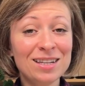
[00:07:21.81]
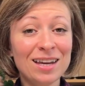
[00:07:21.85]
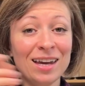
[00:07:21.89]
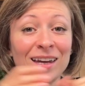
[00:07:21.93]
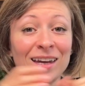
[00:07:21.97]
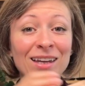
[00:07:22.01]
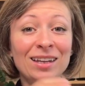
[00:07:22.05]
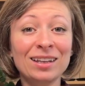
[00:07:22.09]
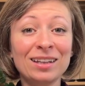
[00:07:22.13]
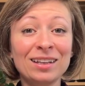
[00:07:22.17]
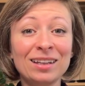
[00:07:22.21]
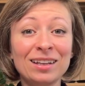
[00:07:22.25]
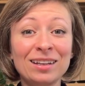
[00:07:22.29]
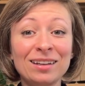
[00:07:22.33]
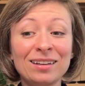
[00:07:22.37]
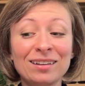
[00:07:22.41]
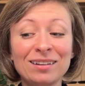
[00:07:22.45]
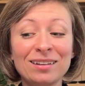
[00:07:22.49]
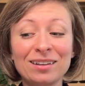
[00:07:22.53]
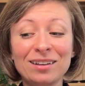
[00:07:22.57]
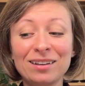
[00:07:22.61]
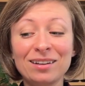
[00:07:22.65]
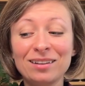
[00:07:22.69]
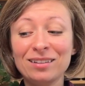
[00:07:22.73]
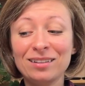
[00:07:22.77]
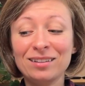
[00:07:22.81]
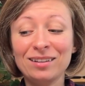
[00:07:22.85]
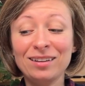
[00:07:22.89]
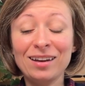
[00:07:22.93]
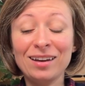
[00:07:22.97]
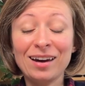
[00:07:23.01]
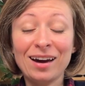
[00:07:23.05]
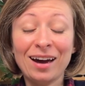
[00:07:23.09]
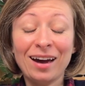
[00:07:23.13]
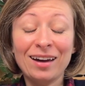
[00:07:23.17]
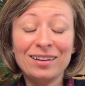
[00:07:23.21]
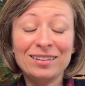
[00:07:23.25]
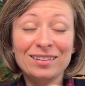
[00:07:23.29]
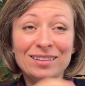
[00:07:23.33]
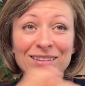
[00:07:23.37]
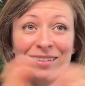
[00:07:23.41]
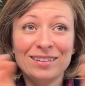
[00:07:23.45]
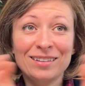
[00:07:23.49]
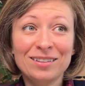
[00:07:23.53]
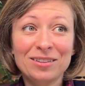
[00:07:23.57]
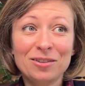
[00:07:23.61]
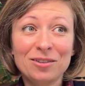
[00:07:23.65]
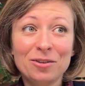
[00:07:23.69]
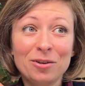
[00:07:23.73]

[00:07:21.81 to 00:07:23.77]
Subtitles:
and the